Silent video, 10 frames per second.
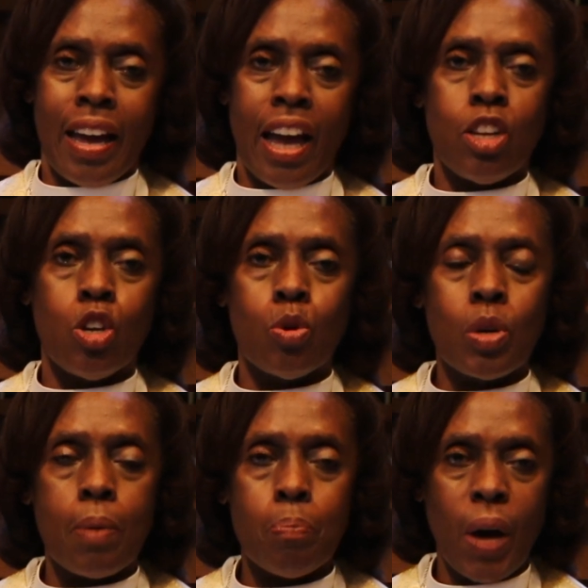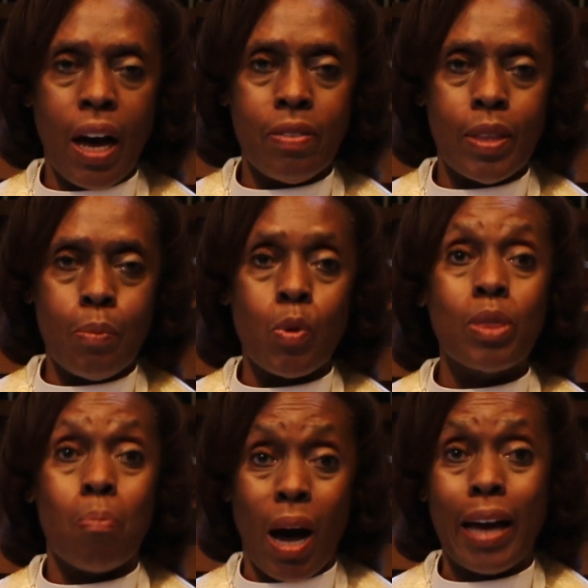and you combine them
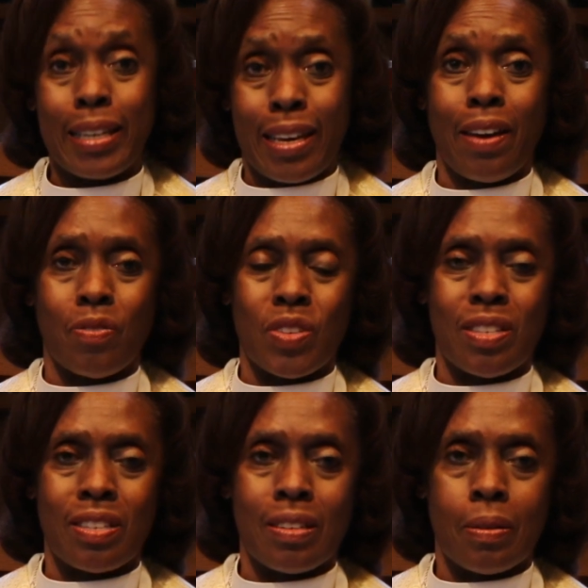with my gifts,